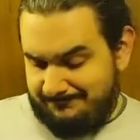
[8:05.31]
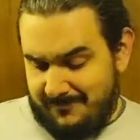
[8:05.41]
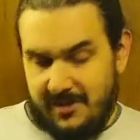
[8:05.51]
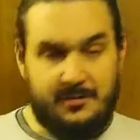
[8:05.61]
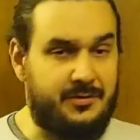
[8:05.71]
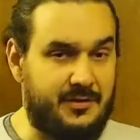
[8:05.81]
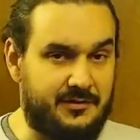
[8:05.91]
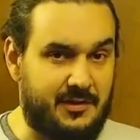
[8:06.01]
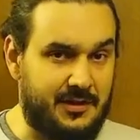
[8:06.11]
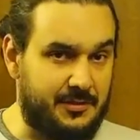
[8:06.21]
other things
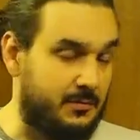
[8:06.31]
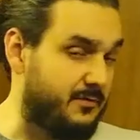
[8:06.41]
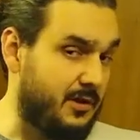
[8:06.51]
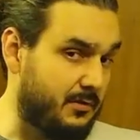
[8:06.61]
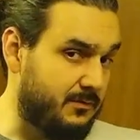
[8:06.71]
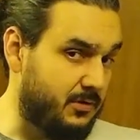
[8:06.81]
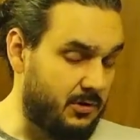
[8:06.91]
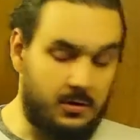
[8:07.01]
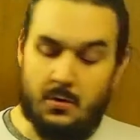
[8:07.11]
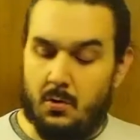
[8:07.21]
like the
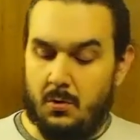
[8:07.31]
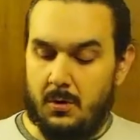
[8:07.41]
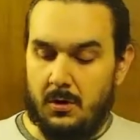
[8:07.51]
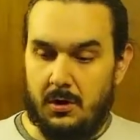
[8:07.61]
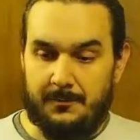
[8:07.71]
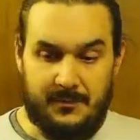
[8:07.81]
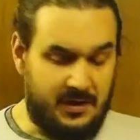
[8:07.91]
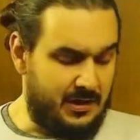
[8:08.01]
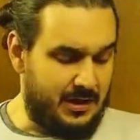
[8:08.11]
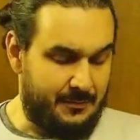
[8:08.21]
revolver, or
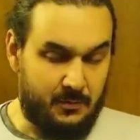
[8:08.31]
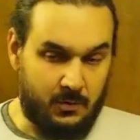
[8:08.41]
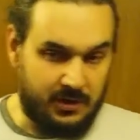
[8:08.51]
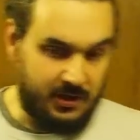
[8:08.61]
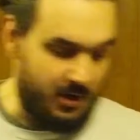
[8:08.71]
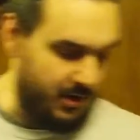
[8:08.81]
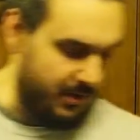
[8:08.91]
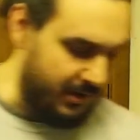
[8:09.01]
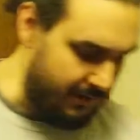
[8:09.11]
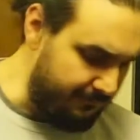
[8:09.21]
I've been working on uh,